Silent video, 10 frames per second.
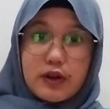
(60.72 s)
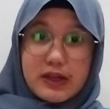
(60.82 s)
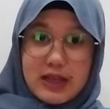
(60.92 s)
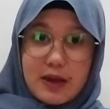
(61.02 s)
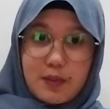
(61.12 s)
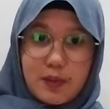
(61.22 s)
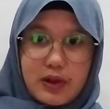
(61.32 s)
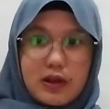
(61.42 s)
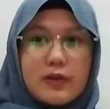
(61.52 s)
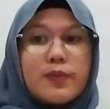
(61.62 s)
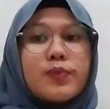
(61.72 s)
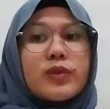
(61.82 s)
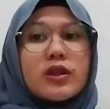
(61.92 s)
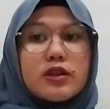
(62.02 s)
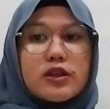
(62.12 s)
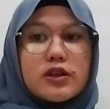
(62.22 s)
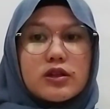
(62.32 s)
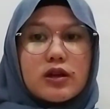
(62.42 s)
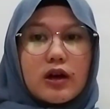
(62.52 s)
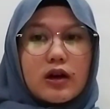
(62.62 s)
For example, the
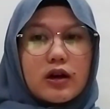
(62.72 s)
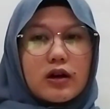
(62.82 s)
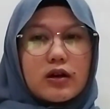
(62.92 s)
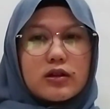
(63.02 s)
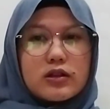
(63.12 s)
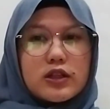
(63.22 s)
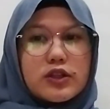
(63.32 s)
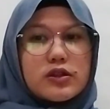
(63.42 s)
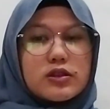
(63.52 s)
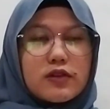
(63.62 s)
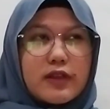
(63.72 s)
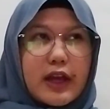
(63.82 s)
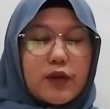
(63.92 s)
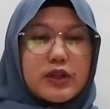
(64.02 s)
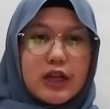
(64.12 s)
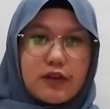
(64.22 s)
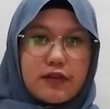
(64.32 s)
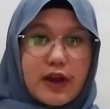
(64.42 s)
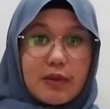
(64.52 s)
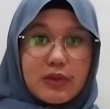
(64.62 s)
use of language in
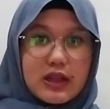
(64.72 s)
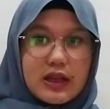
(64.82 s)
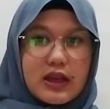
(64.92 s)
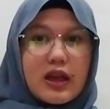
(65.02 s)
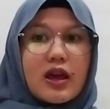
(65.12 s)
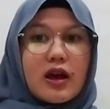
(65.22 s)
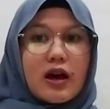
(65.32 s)
family,